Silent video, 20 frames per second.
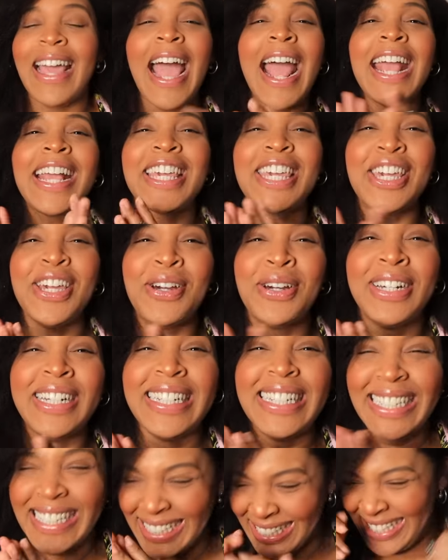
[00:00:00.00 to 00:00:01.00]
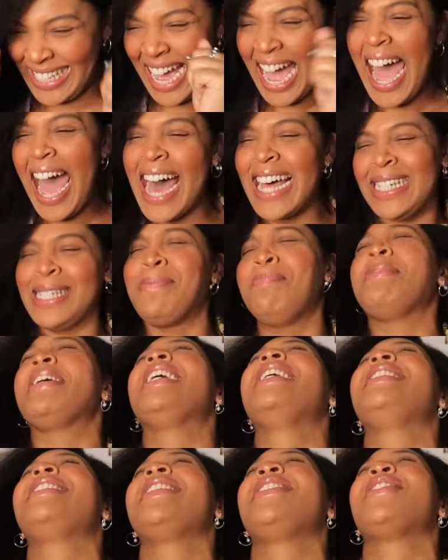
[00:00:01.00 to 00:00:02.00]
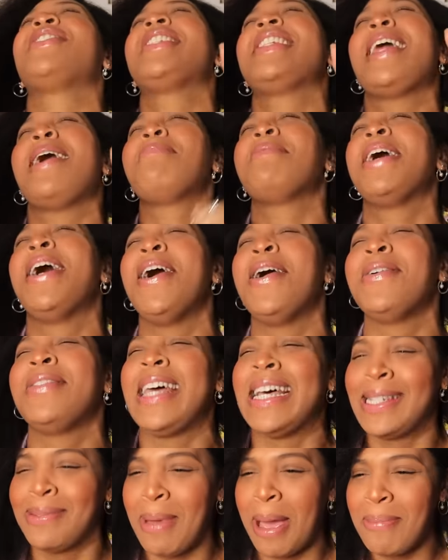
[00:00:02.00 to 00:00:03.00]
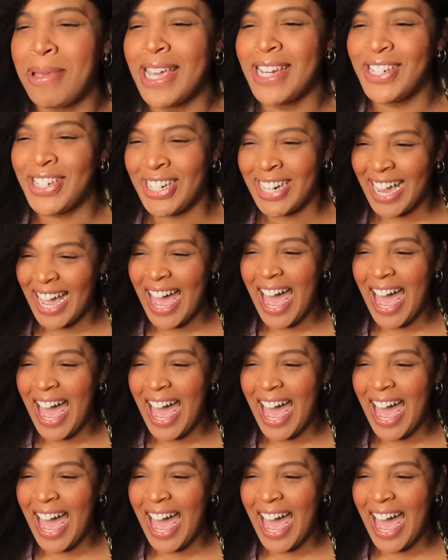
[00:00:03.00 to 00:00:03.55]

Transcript: Thank you. Speed teacher slap a hoe. That's my bitch.